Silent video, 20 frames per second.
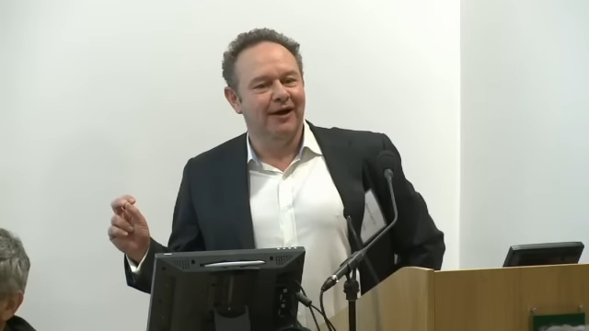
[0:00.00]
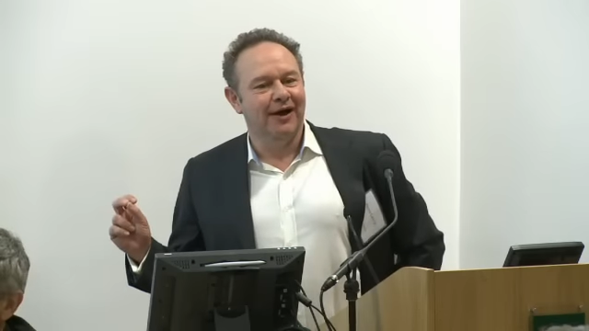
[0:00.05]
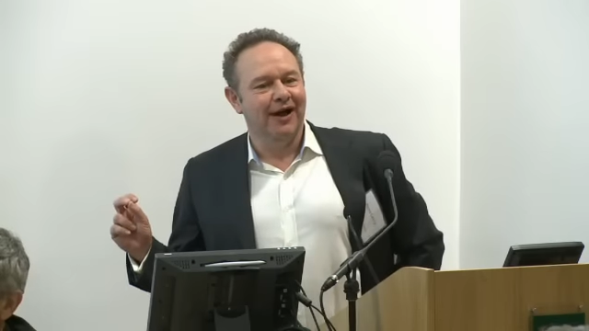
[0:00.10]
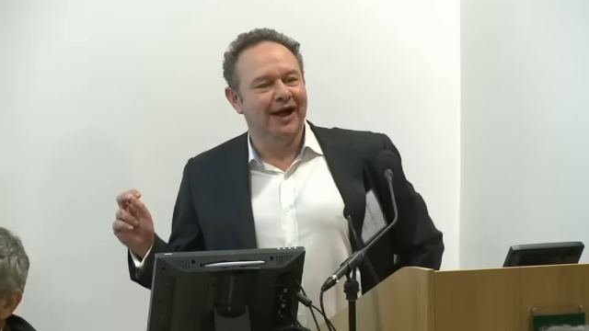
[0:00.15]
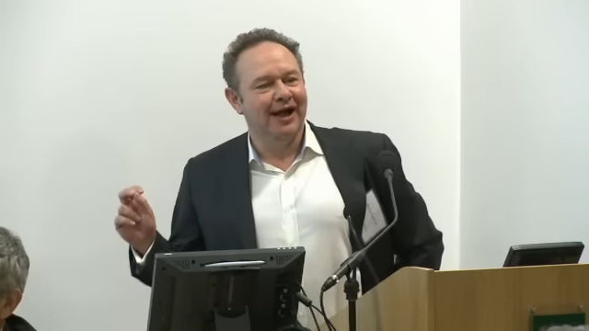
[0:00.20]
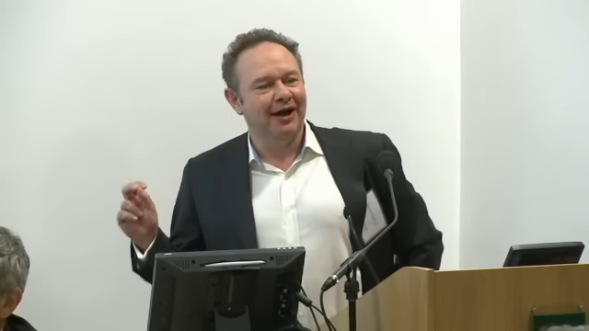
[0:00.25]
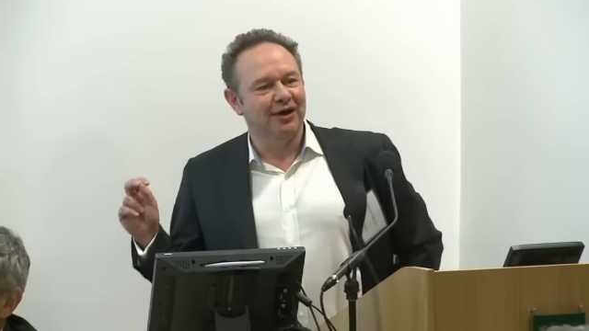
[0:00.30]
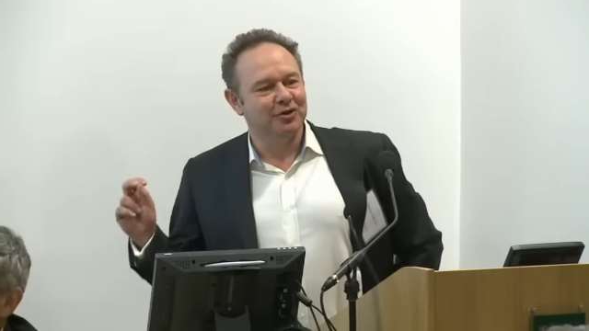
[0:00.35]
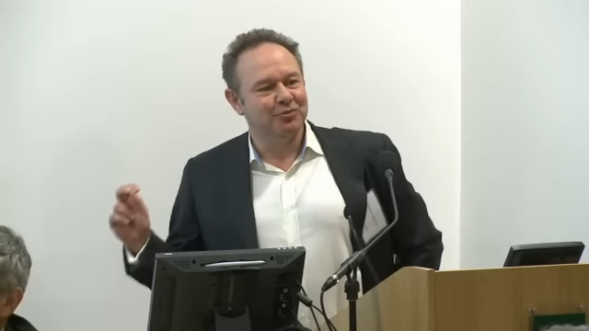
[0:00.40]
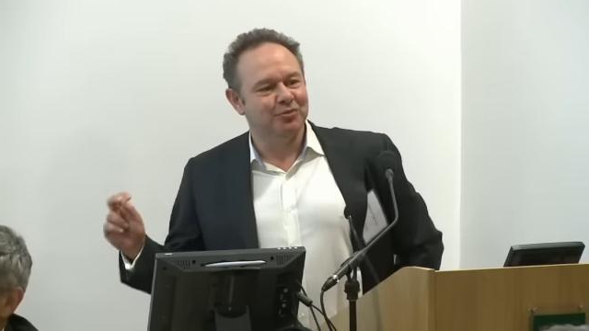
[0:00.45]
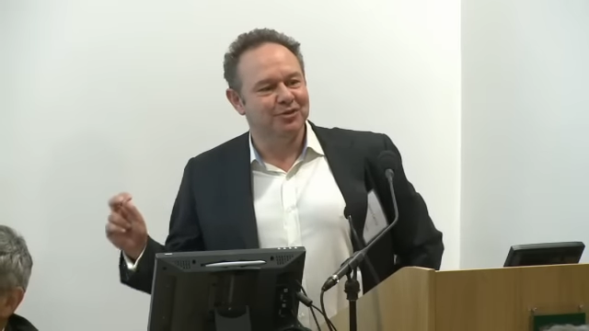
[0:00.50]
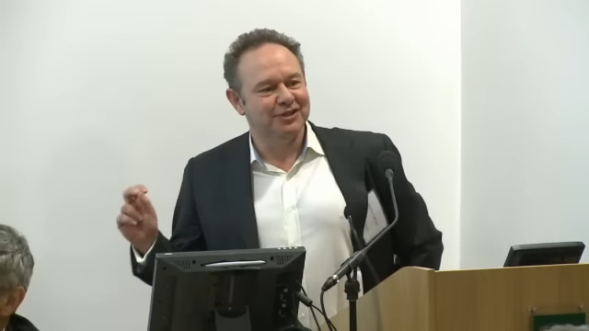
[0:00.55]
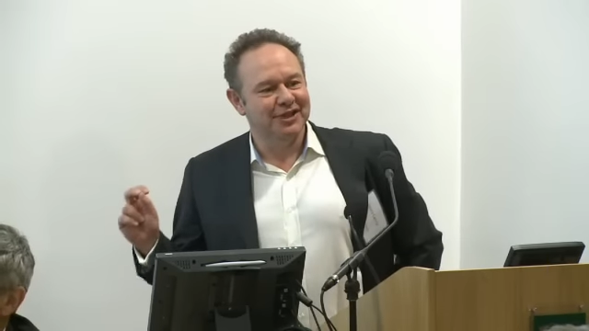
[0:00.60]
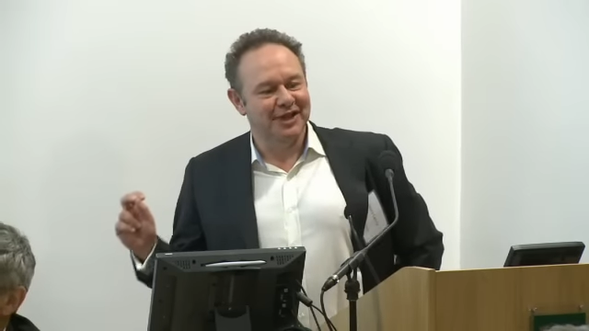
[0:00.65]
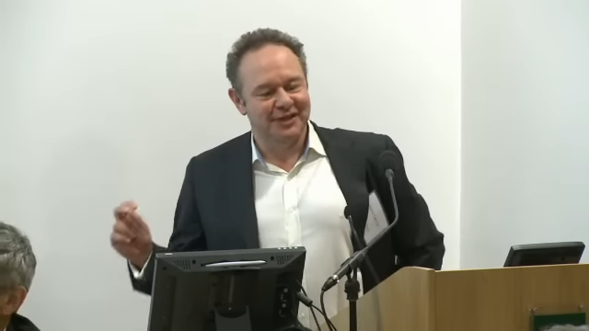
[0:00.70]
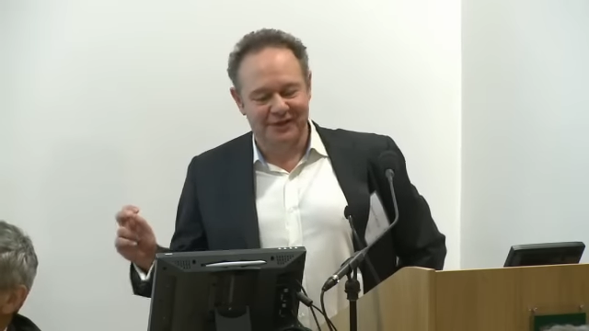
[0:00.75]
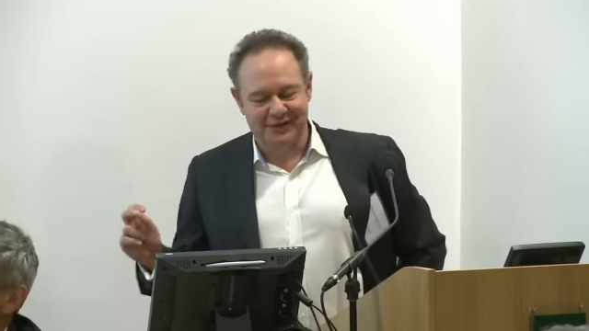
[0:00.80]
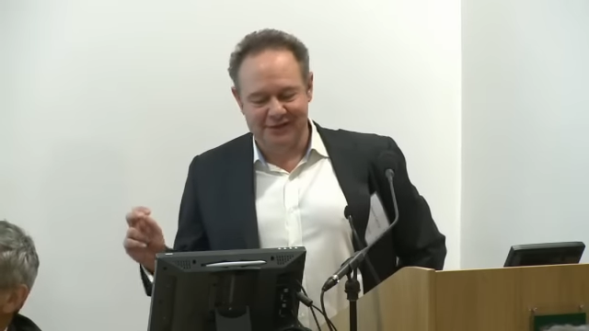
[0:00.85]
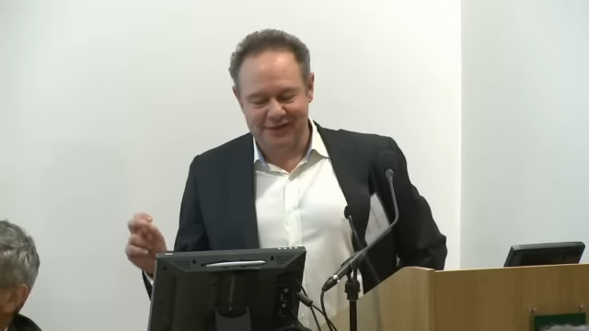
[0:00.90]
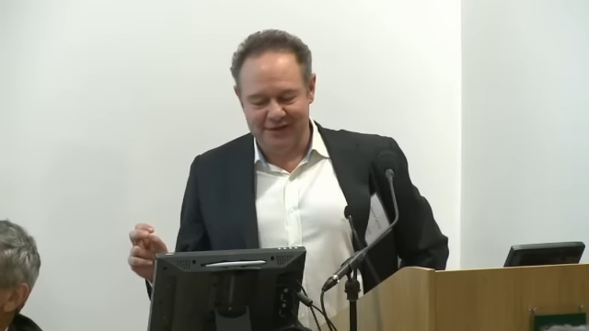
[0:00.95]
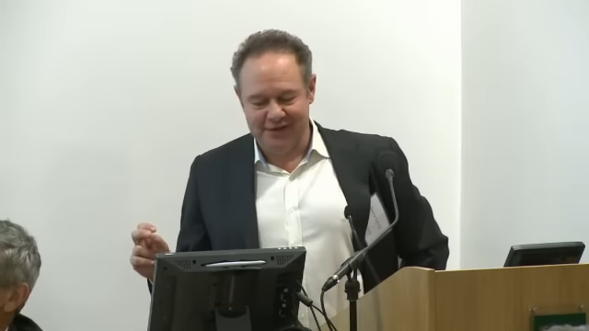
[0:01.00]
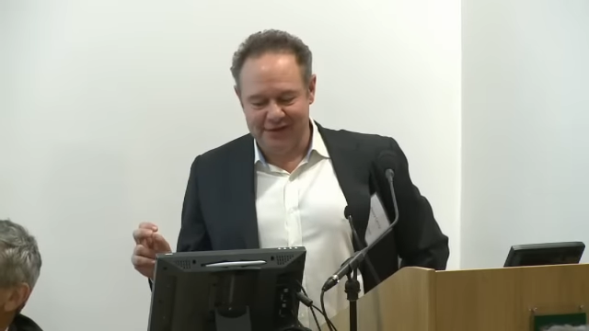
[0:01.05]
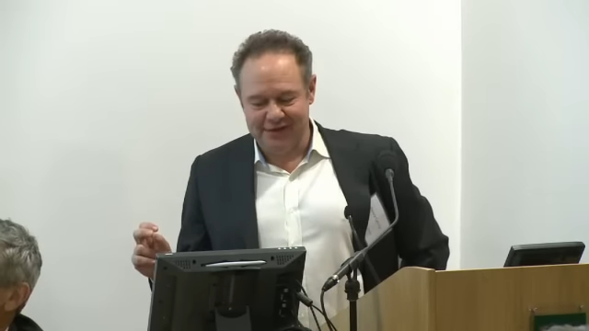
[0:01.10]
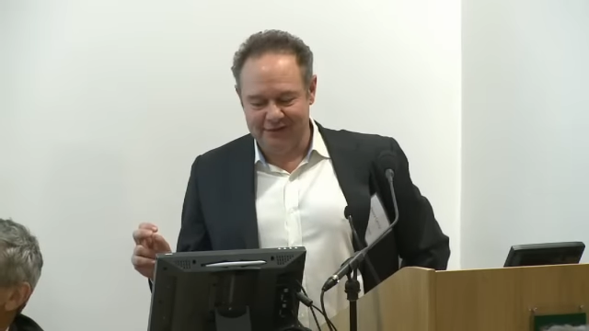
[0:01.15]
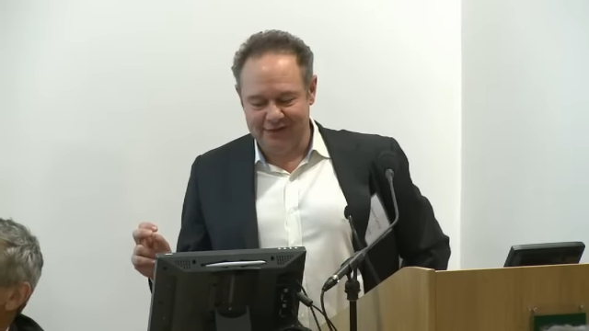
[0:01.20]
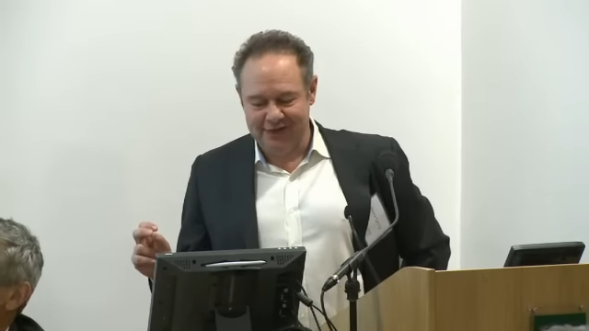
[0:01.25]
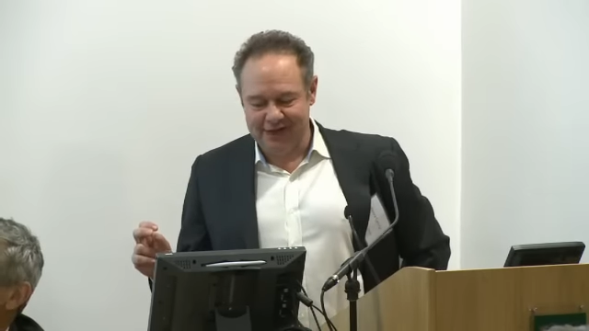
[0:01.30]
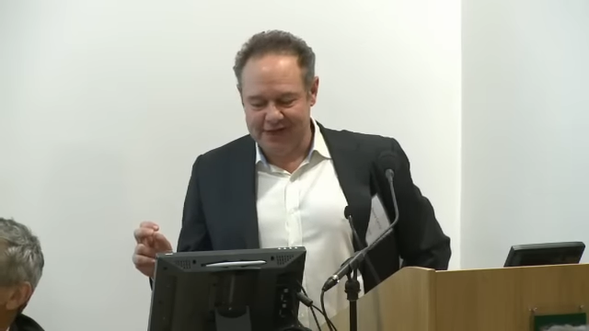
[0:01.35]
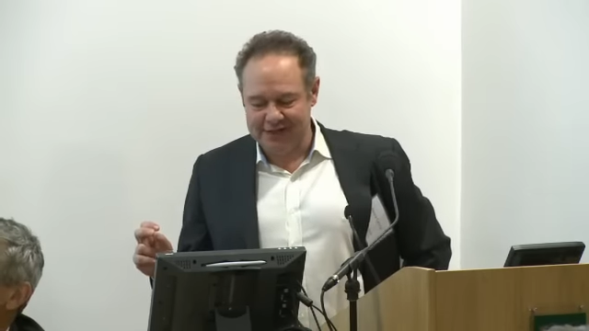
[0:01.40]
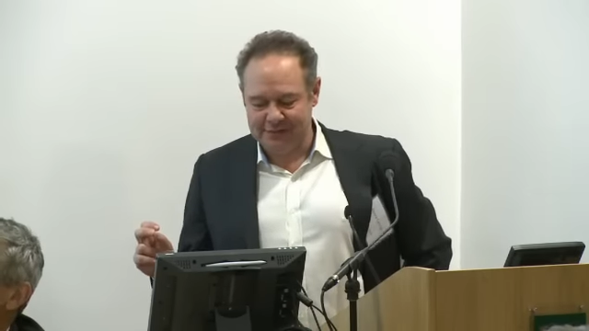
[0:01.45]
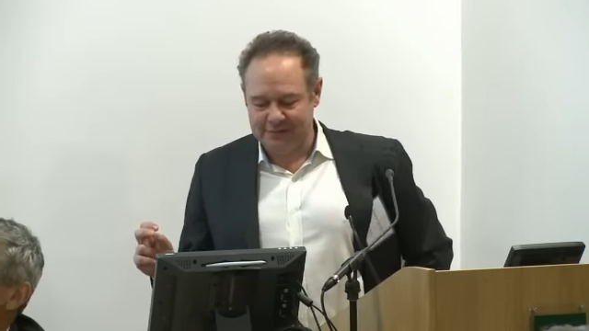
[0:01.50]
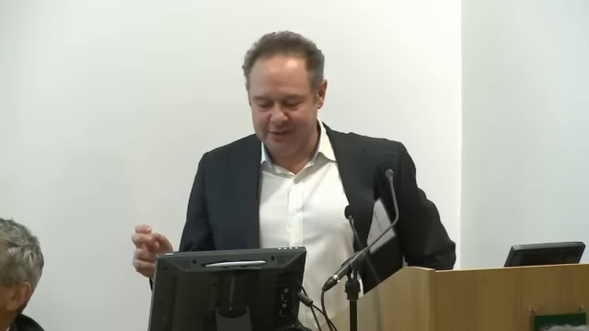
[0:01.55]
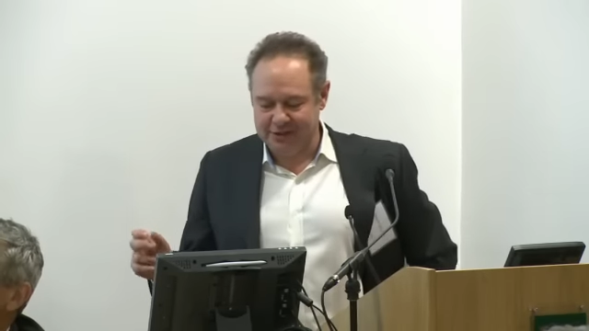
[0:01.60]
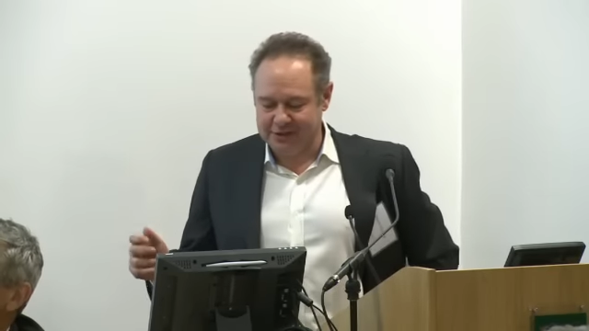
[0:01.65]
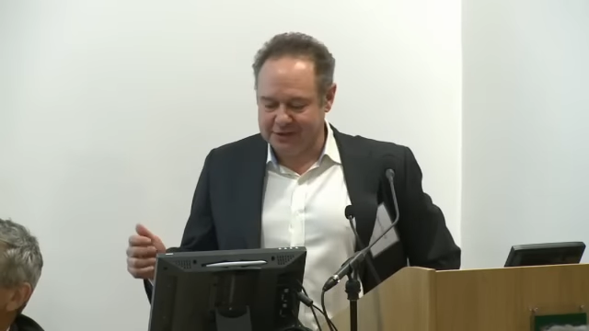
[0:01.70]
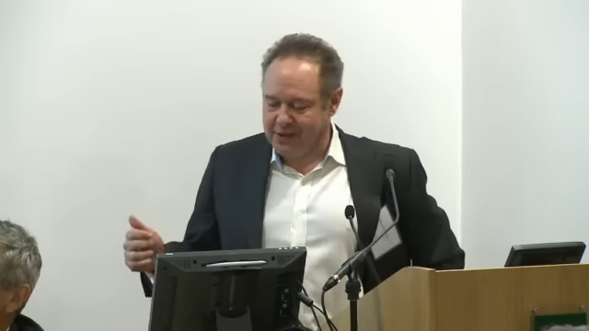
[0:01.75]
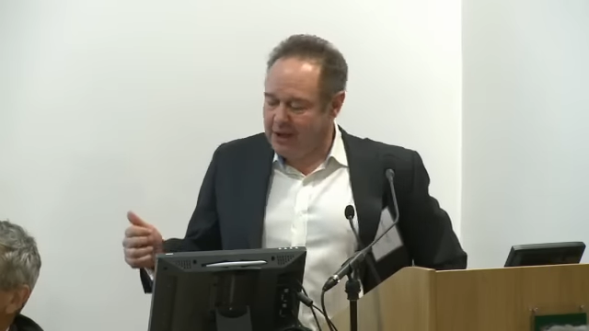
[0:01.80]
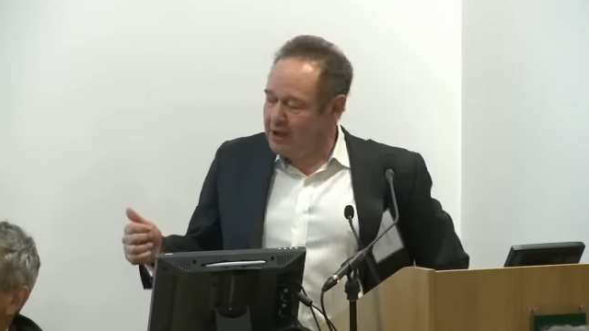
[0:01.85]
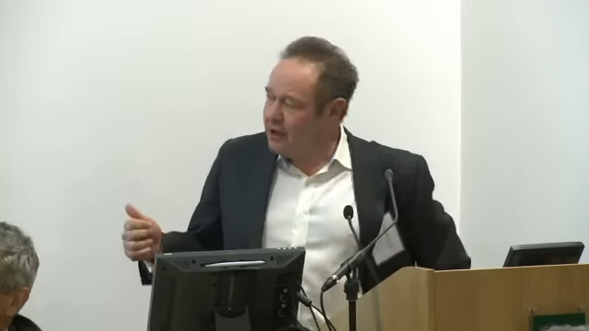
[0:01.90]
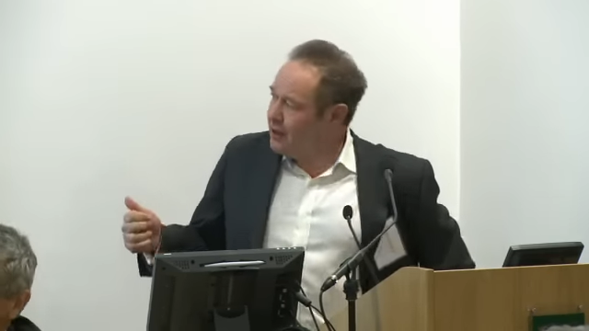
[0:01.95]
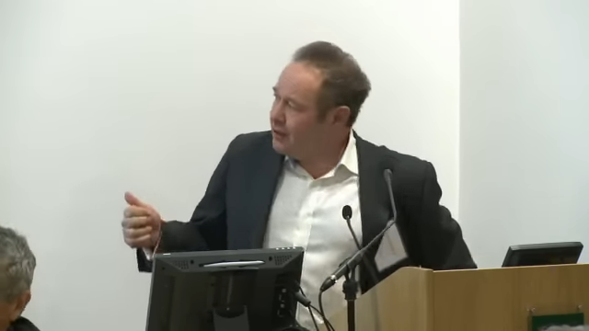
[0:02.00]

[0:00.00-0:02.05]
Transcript: how to present this kind of case, because